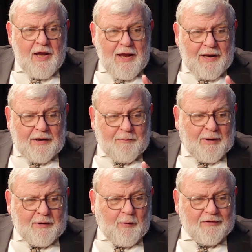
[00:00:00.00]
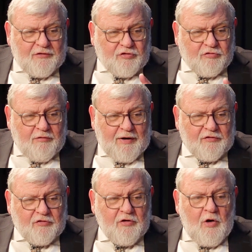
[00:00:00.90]
Anybody who has a
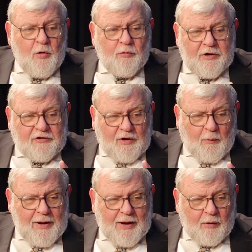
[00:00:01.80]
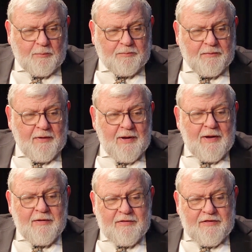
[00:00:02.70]
stress, who needs our help,
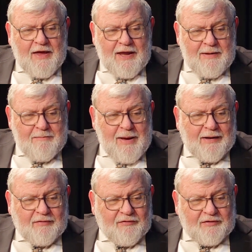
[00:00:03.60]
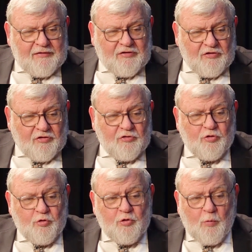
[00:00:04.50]
they make the decision.
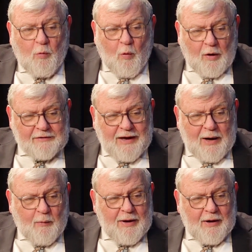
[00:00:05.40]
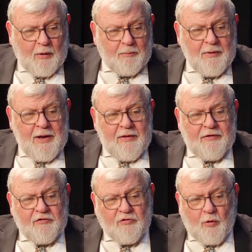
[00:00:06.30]
Do you want our help?
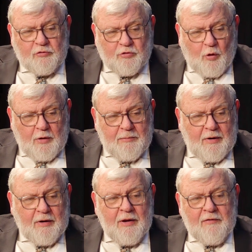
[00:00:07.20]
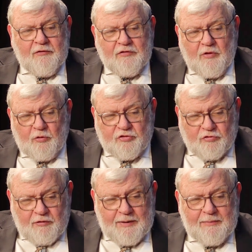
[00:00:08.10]
There's no dogma. There's no
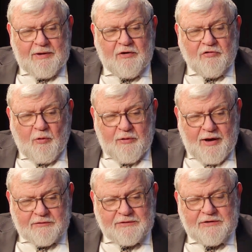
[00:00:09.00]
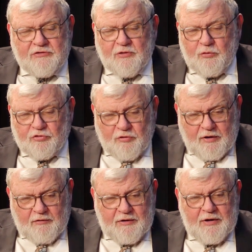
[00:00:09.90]
screaming. There's no yelling. There's no
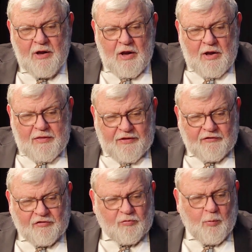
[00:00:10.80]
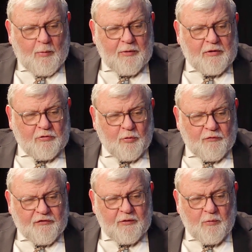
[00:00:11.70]
trickery. This is what we could do
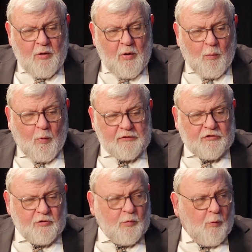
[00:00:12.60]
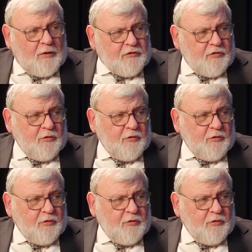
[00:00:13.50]
for you. What do you want to do?